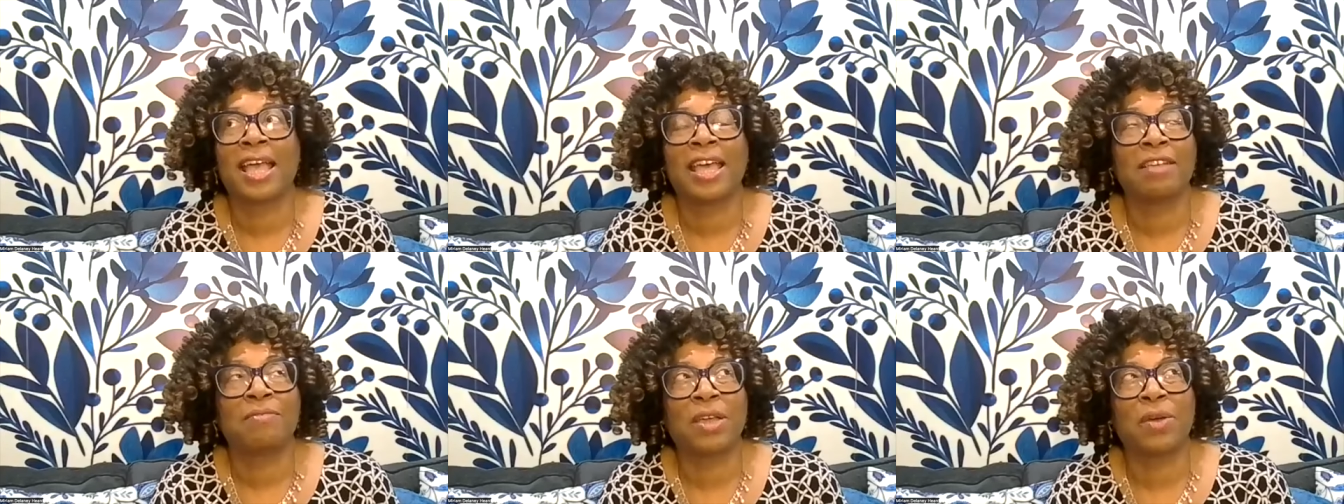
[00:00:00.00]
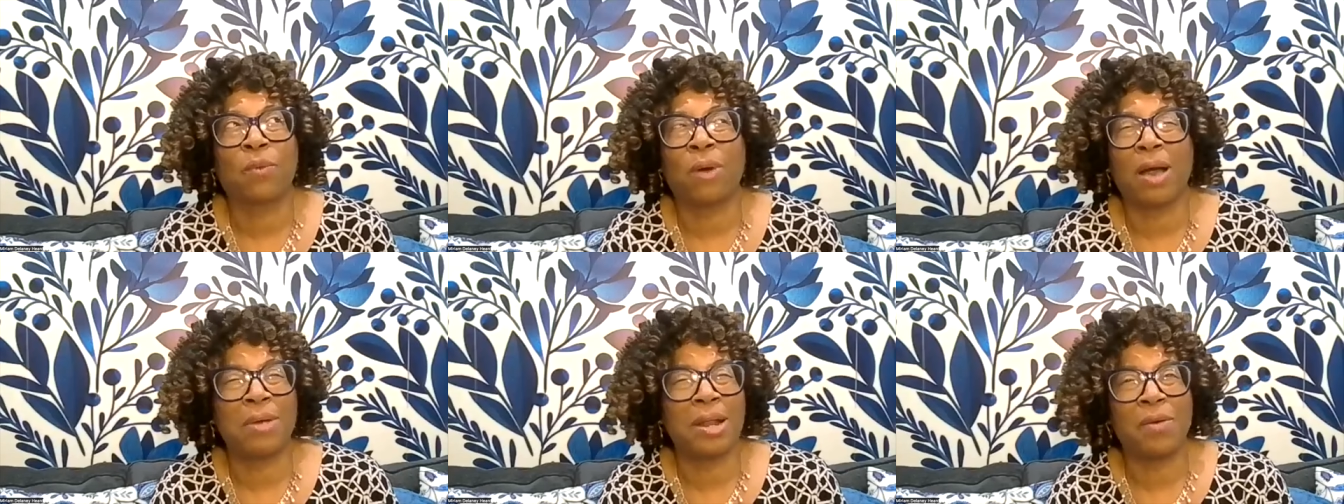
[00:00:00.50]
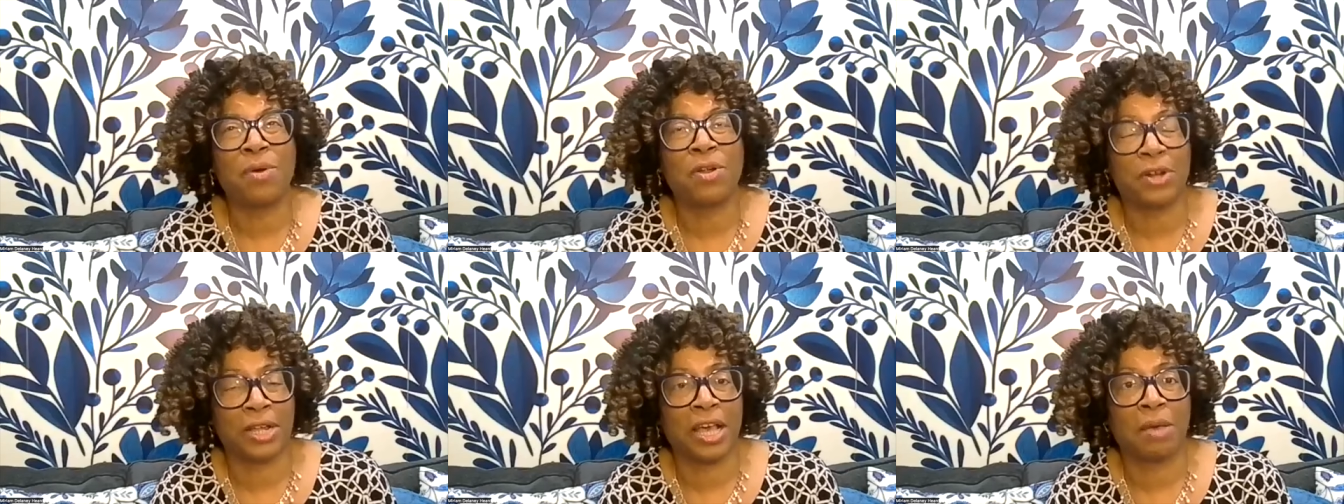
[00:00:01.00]
And I'm thinking, why would I want
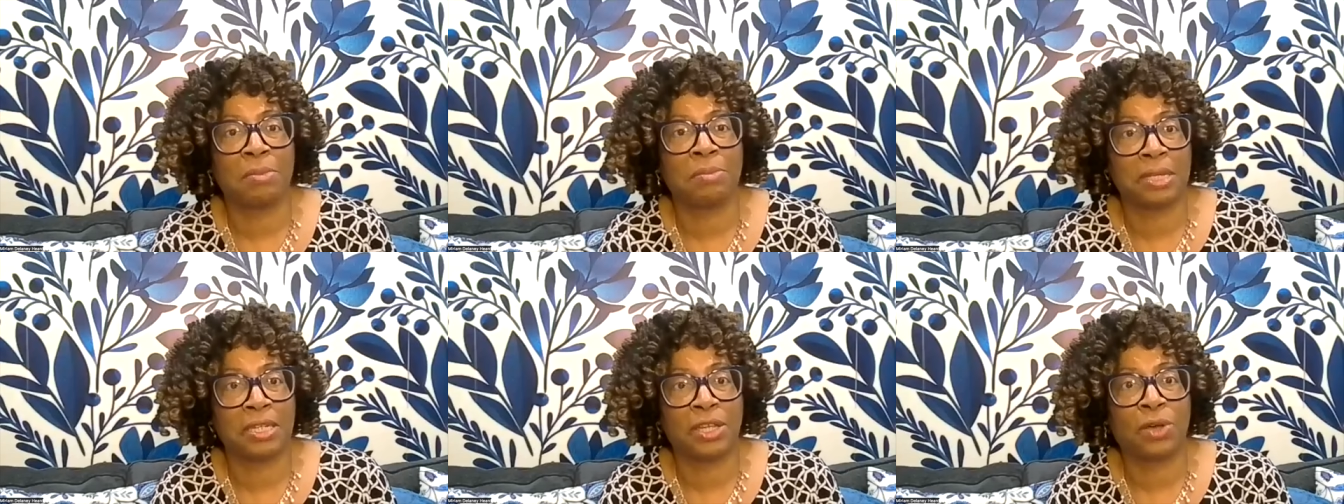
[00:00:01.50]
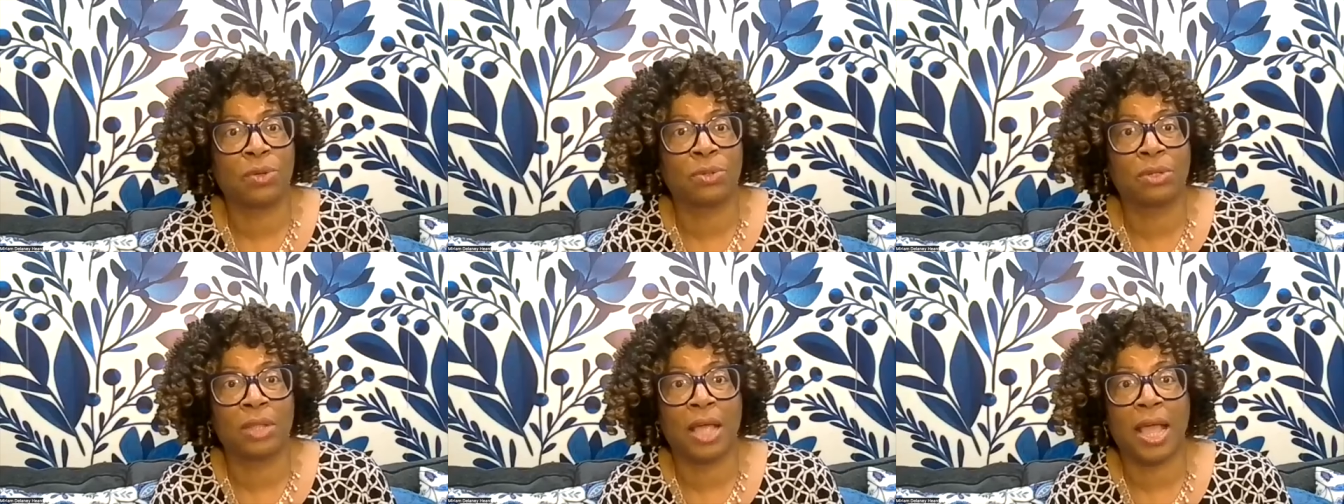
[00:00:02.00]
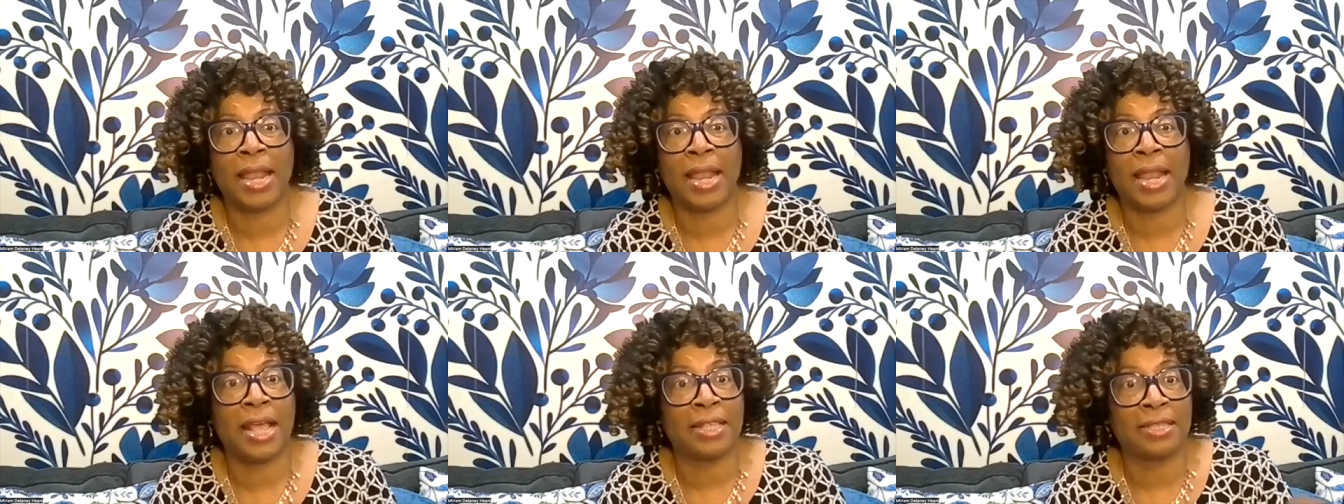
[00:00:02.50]
her to come and be told? And
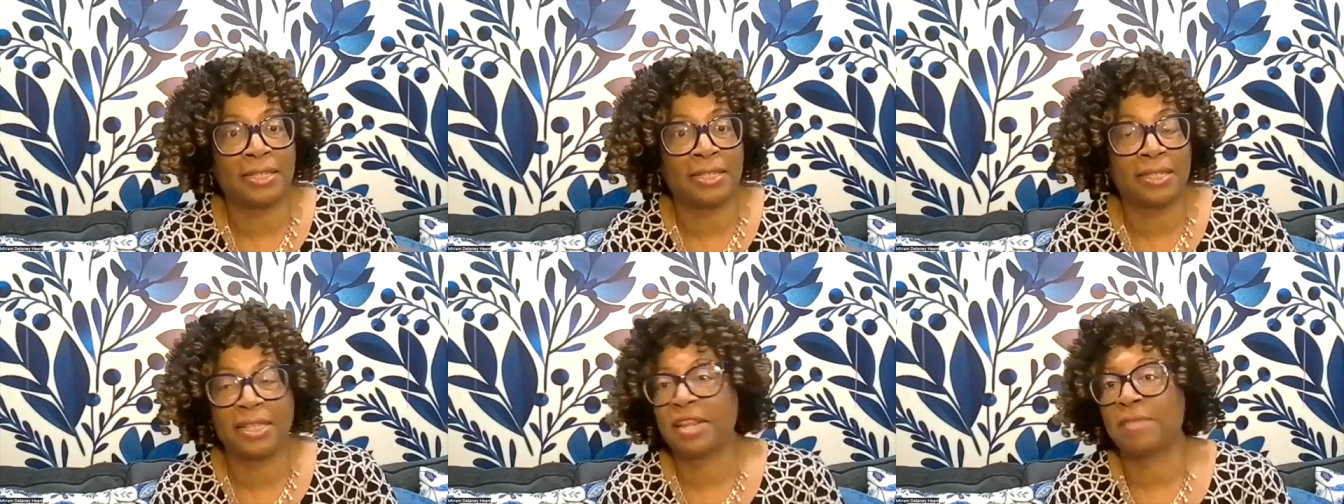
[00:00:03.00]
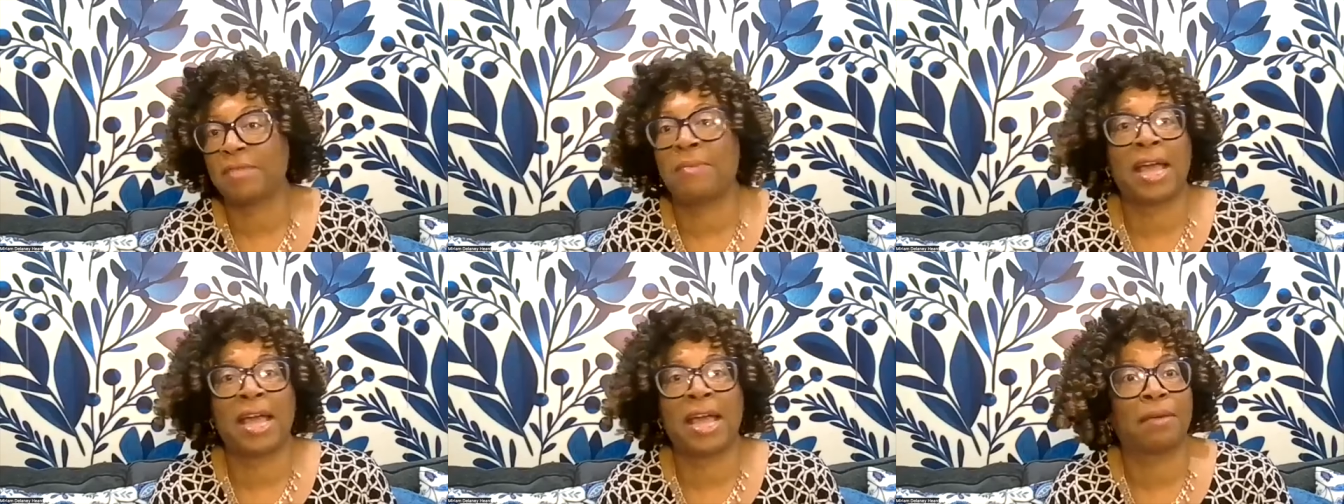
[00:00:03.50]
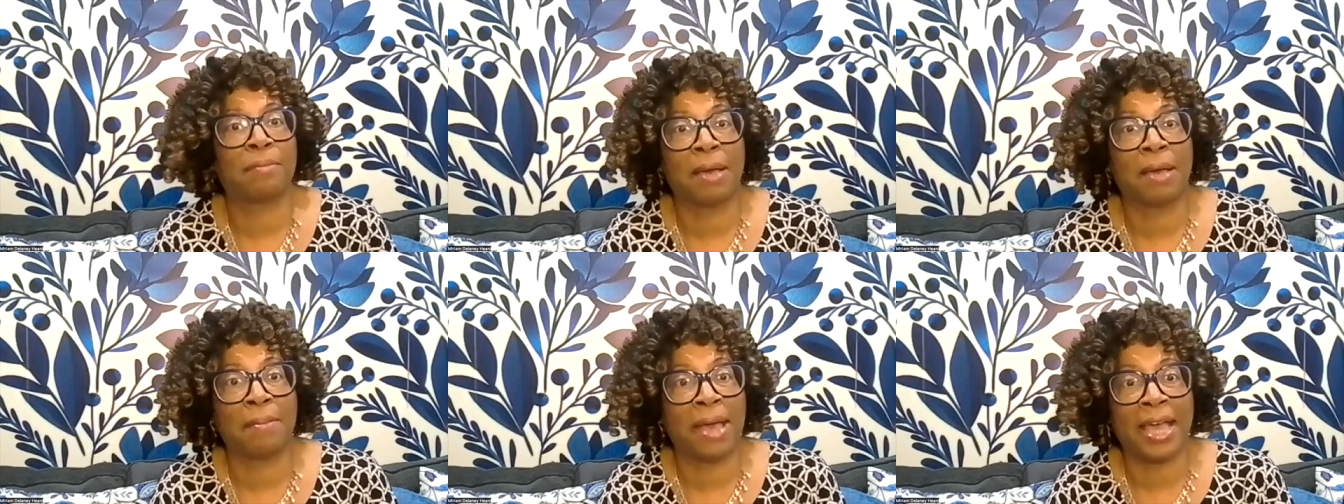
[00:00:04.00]
I slid it back in my bag, like
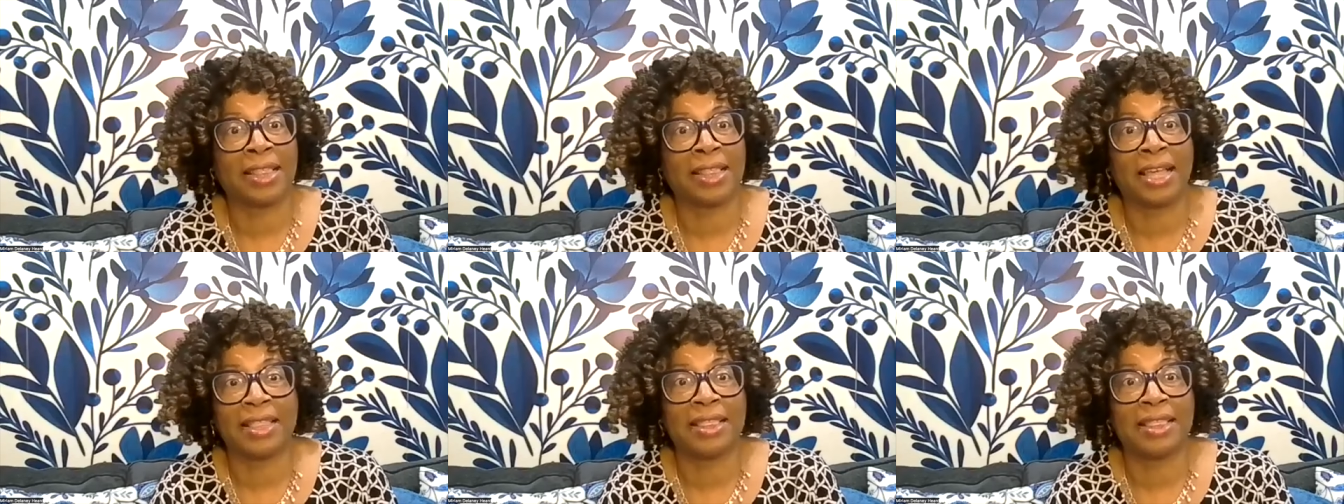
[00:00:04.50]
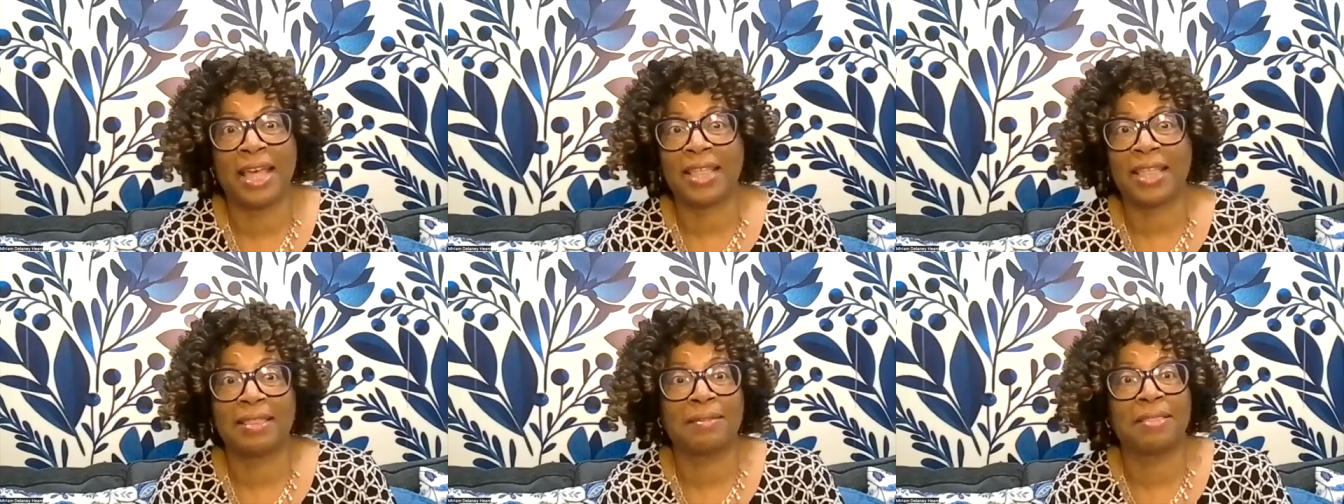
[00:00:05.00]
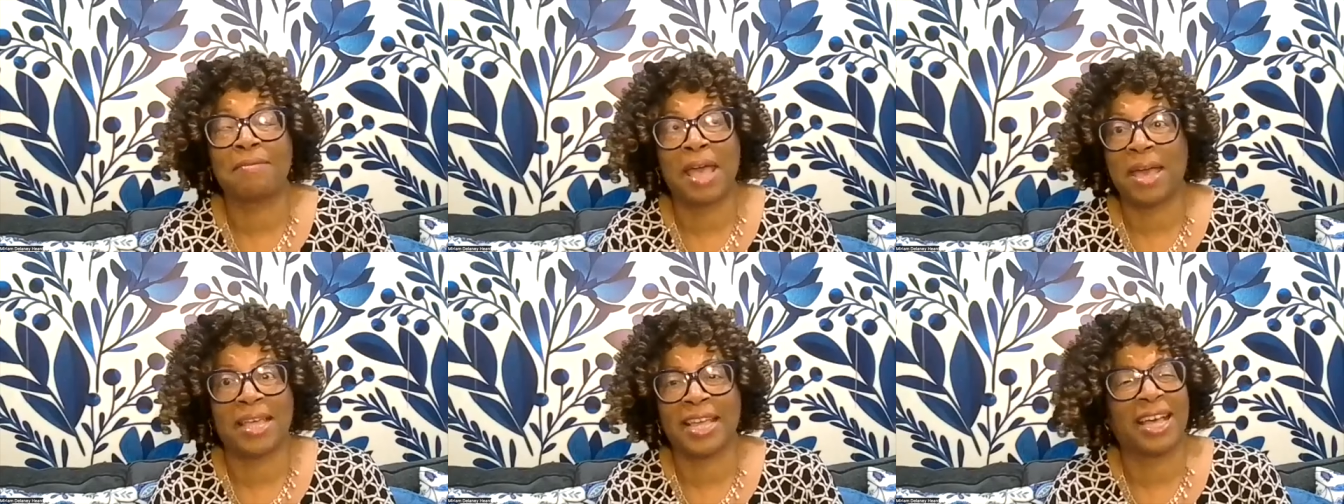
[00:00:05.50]
like the, the, my backpack.
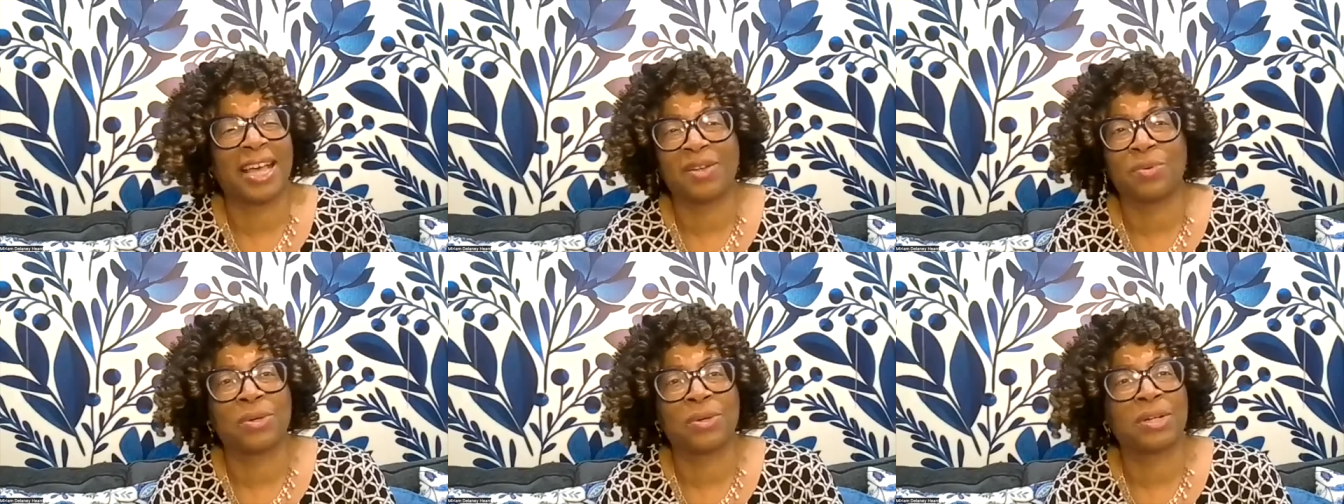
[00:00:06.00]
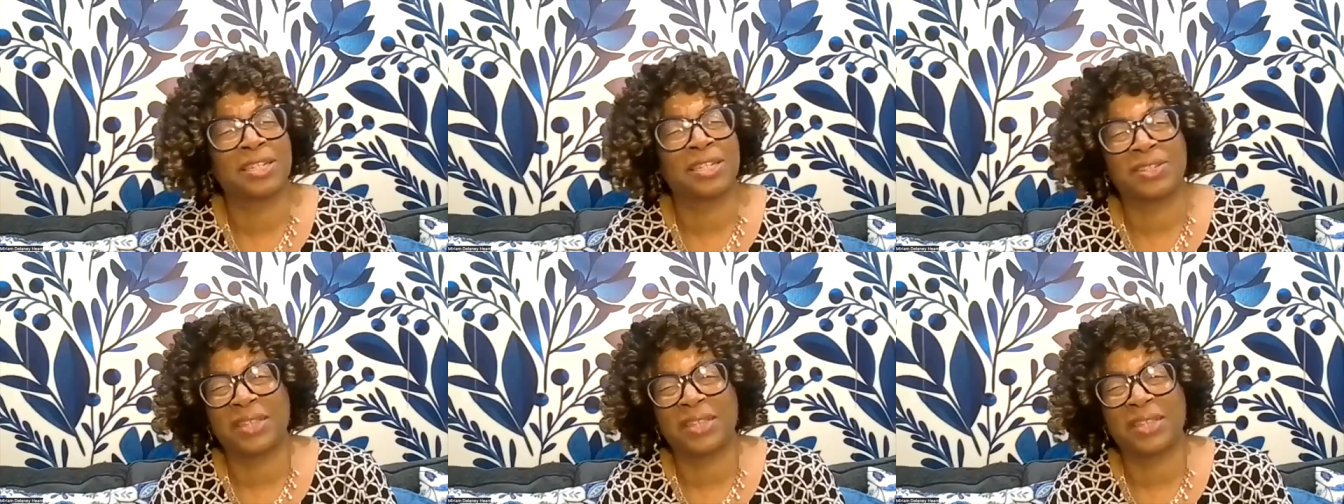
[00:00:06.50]
Like I don't want to do that.